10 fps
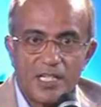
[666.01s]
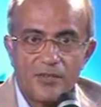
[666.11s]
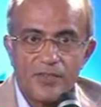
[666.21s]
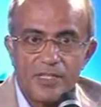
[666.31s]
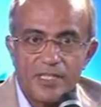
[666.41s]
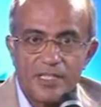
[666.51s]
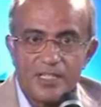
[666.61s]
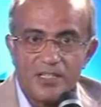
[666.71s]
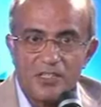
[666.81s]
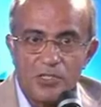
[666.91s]
given
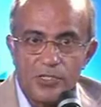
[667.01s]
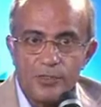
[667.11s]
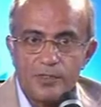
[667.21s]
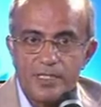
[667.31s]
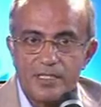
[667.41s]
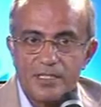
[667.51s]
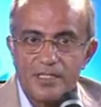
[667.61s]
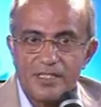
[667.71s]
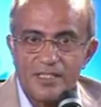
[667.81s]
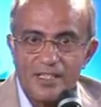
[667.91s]
the youth
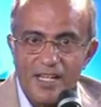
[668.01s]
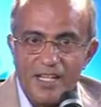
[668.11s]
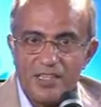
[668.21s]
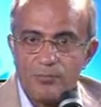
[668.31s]
and